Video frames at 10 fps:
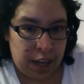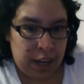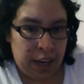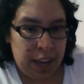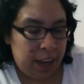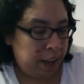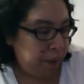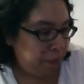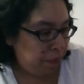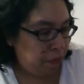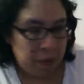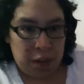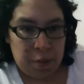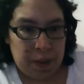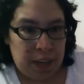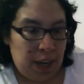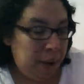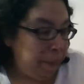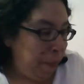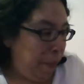And then we open it
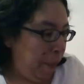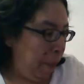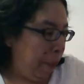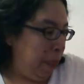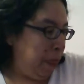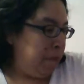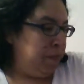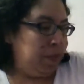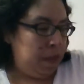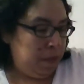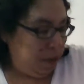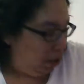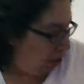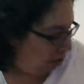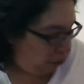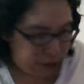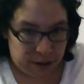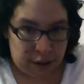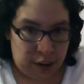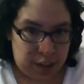up, put the spoiler
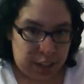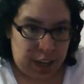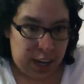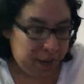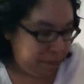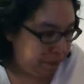card aside,